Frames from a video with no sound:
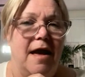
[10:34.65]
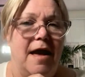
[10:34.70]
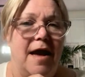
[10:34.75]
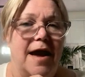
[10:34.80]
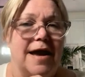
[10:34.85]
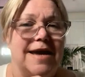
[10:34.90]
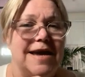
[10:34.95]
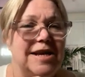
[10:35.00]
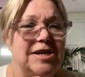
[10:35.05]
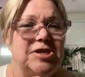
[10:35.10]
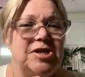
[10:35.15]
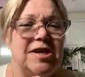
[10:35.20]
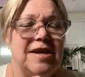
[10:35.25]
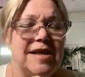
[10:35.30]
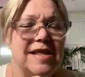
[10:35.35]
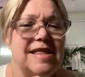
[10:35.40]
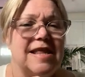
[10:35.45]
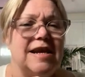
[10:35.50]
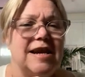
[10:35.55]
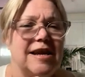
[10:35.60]
a kitchen
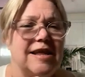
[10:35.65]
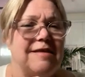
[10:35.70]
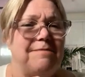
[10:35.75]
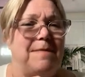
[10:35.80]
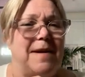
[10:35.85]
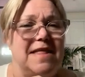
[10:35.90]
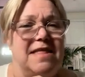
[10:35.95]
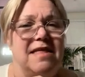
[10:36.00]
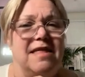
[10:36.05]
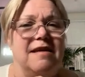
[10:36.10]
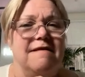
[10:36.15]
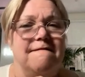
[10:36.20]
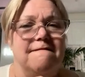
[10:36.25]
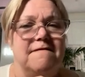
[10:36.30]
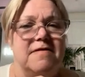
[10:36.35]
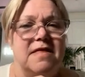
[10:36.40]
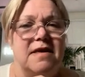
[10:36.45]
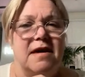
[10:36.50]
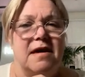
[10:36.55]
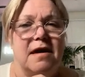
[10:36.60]
is an expensive
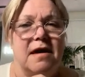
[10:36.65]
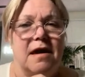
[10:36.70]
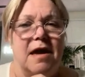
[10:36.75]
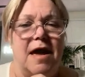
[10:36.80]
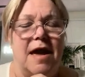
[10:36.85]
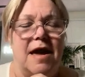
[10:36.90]
thing,